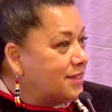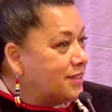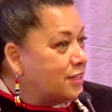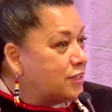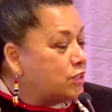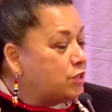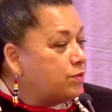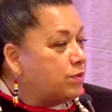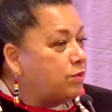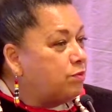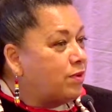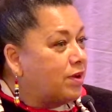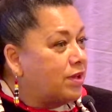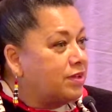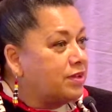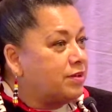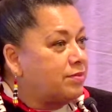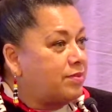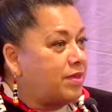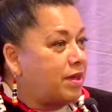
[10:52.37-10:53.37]
And so we
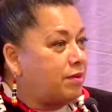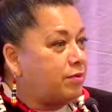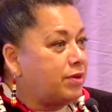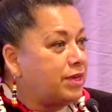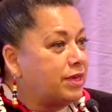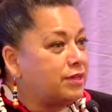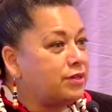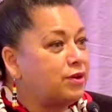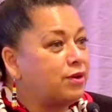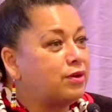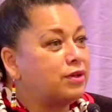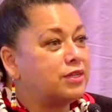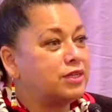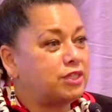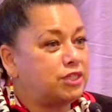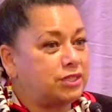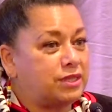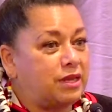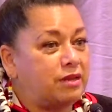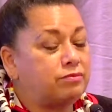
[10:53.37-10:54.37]
welcome that, we
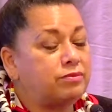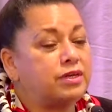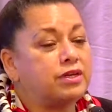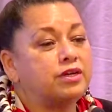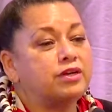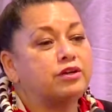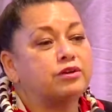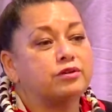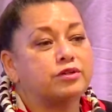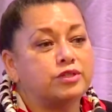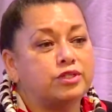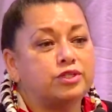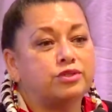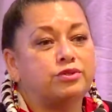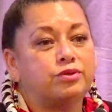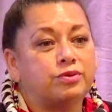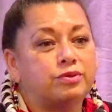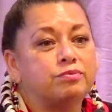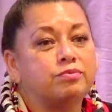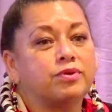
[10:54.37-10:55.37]
acknowledge that, and we encourage you
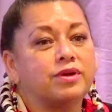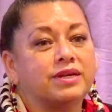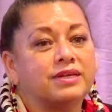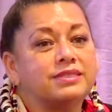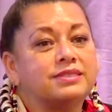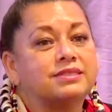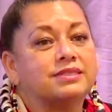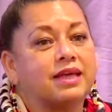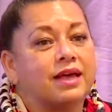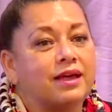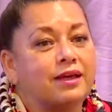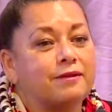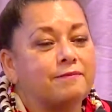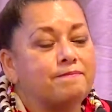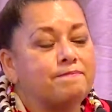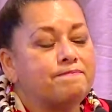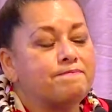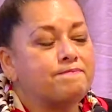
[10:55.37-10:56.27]
to embrace that.